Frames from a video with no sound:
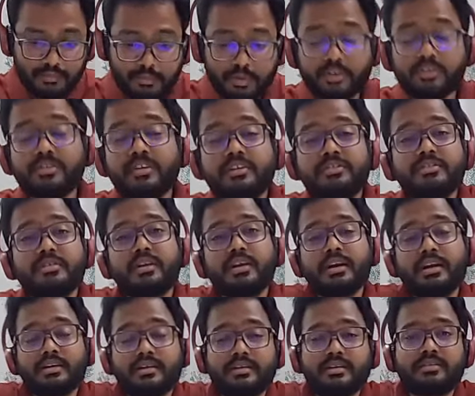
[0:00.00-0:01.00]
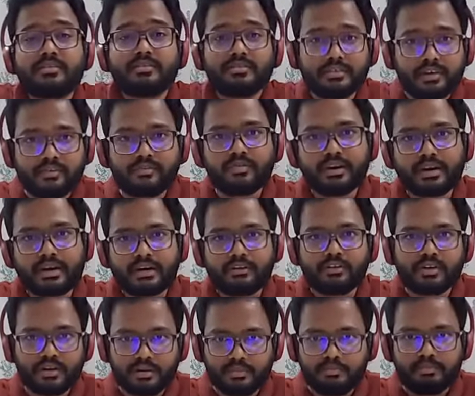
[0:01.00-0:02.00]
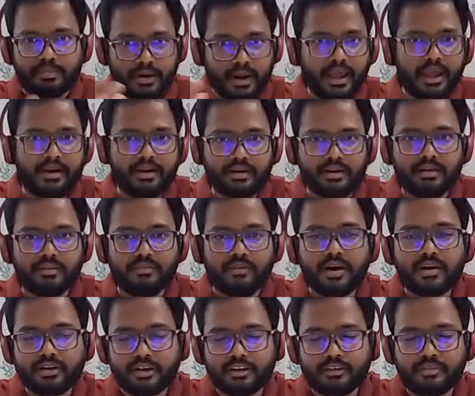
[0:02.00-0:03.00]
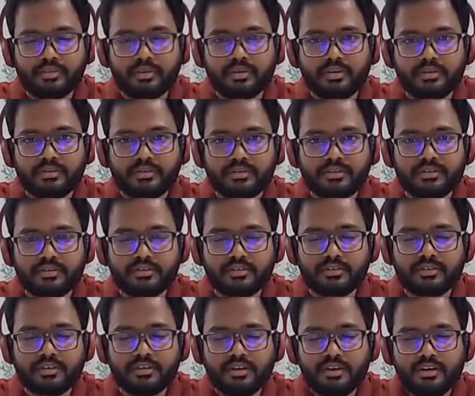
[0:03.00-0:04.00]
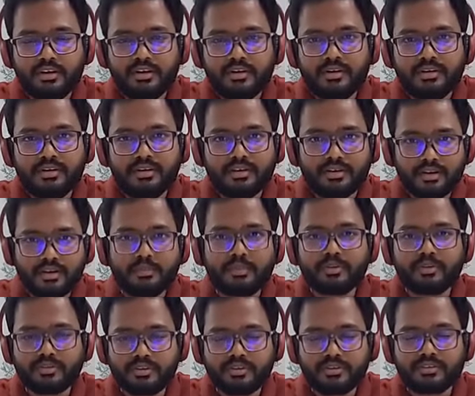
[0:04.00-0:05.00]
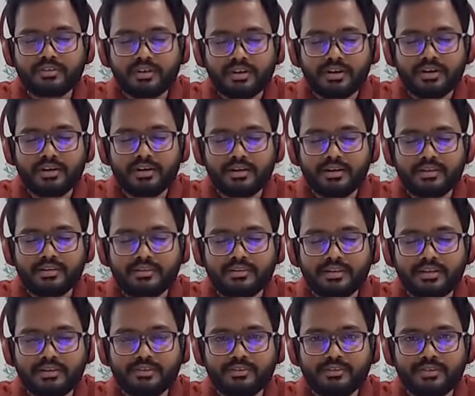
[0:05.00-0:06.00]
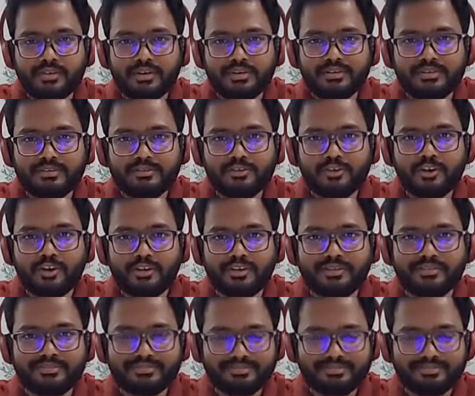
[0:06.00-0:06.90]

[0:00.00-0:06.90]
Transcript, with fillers: Procedural errors, definitely. We'll plan one textbook discussion on procedural errors as well. Sure.